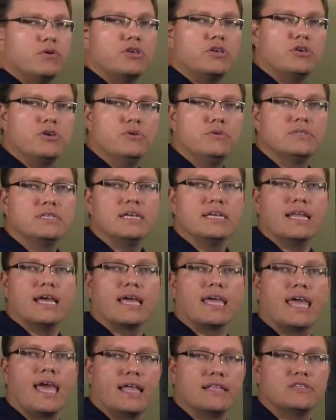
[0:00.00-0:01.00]
will use it
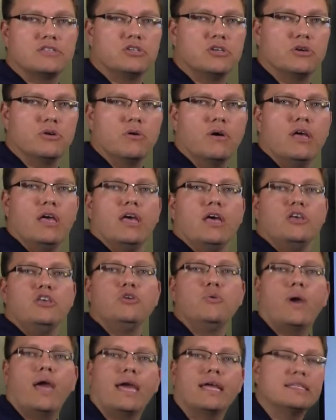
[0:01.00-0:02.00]
against you.
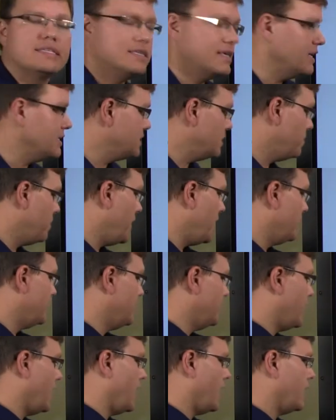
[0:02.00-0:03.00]
You anticipate
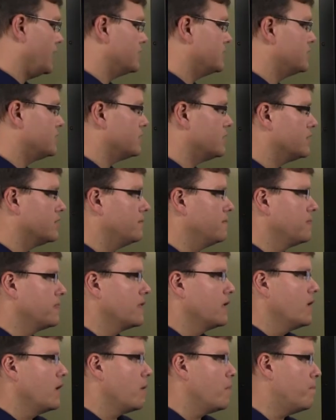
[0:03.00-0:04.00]
the answer
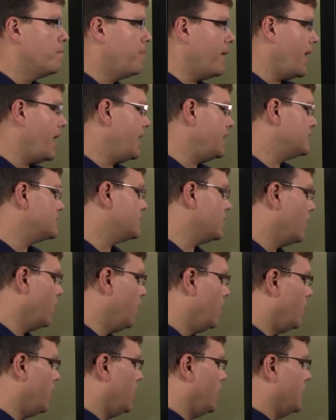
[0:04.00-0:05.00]
based
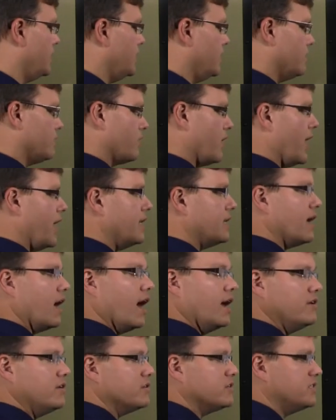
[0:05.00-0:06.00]
on,
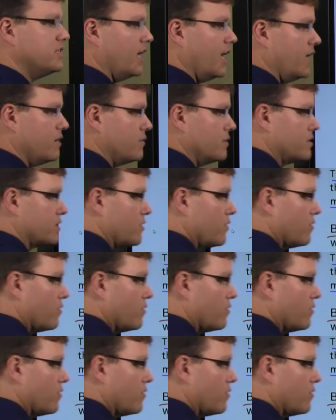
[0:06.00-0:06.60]
understand what the